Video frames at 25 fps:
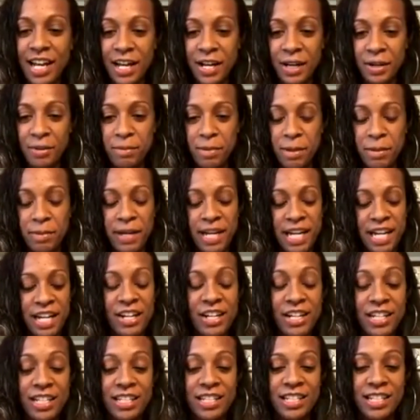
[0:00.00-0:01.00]
Um, my
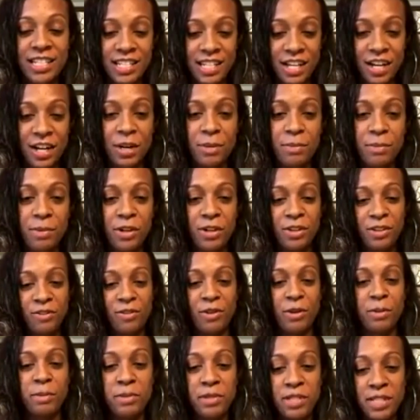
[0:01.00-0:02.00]
parents are both
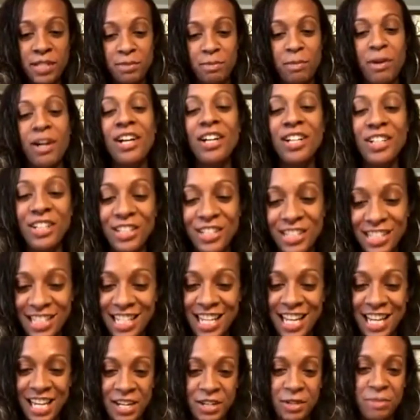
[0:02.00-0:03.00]
from a smaller
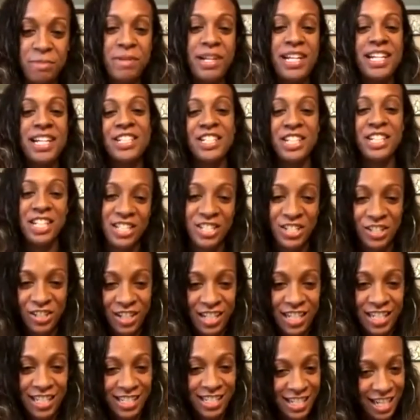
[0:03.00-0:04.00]
town, Manchester,
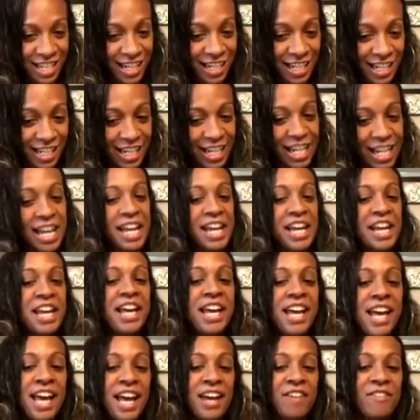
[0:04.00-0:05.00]
Kentucky
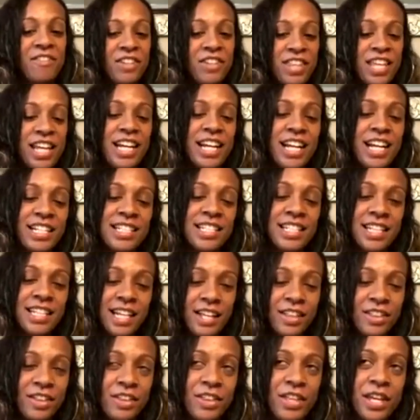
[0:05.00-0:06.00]
after they got
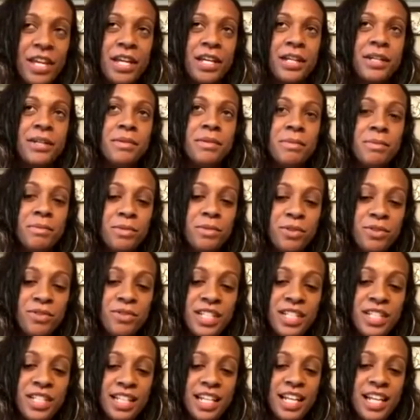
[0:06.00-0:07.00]
together, they
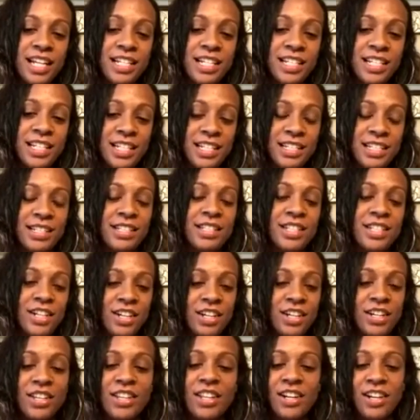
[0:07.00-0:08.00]
moved to London,
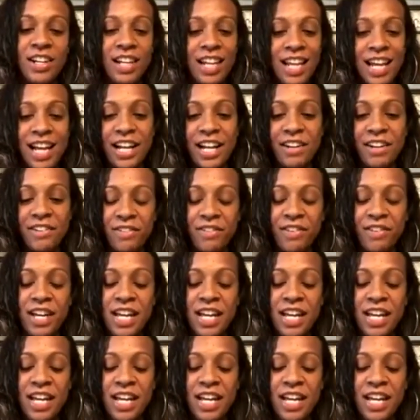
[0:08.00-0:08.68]
started their life.